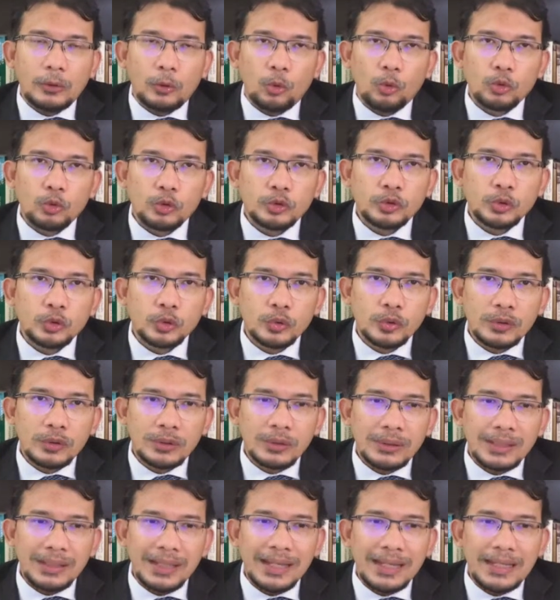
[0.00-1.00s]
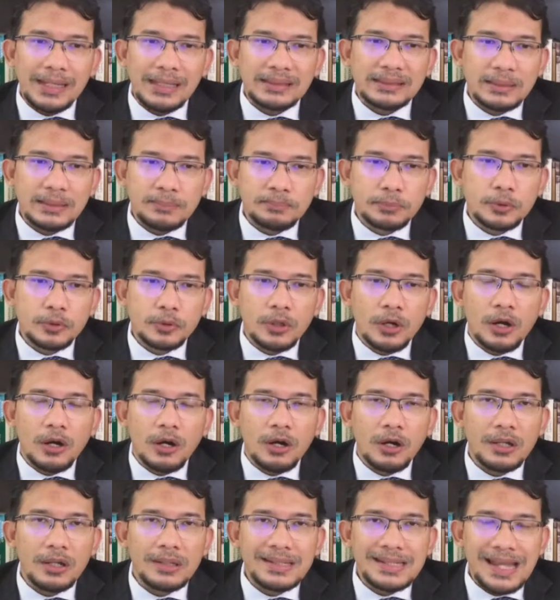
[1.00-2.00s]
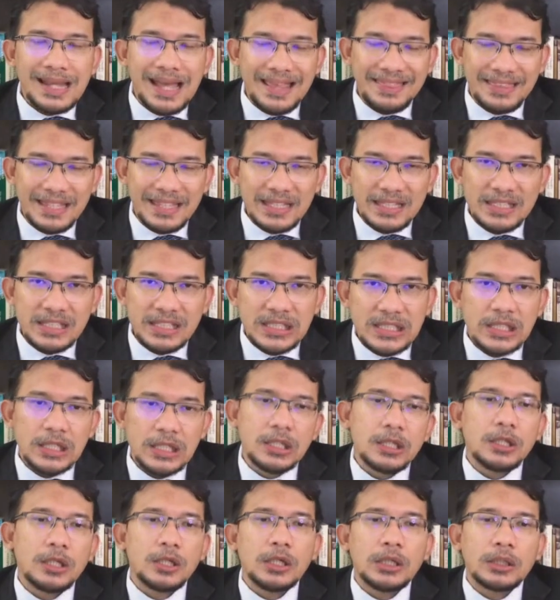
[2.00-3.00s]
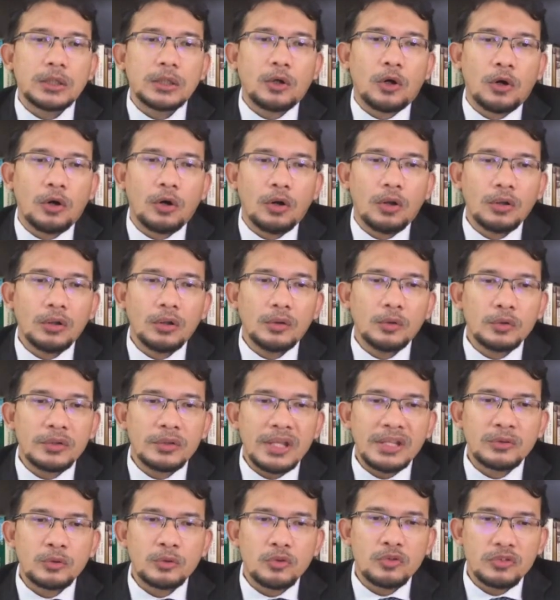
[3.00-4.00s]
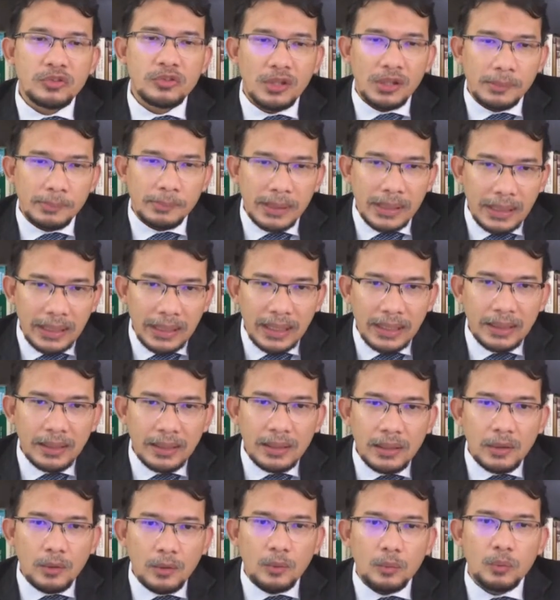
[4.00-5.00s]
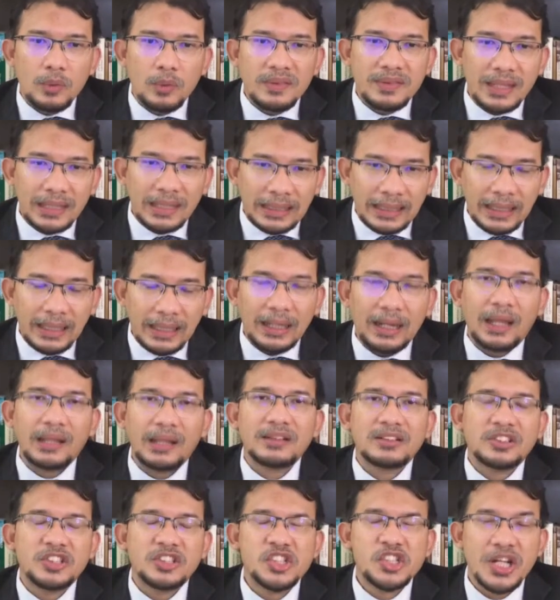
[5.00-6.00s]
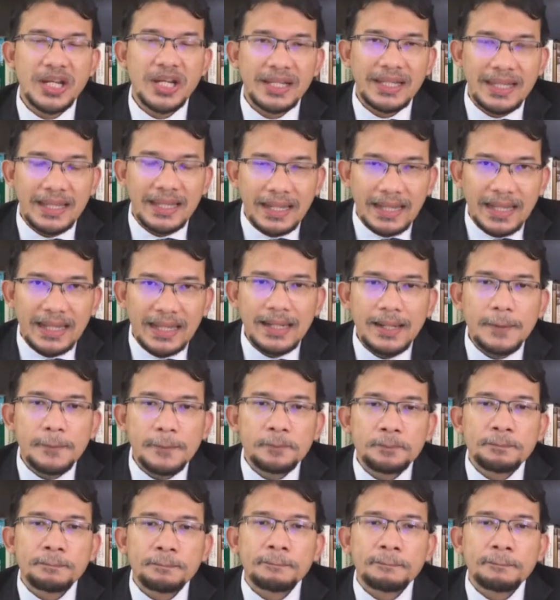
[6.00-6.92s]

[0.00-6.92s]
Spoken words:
also has a book on ethics called Undatus Sabirin wa Zakhirat Shakirin,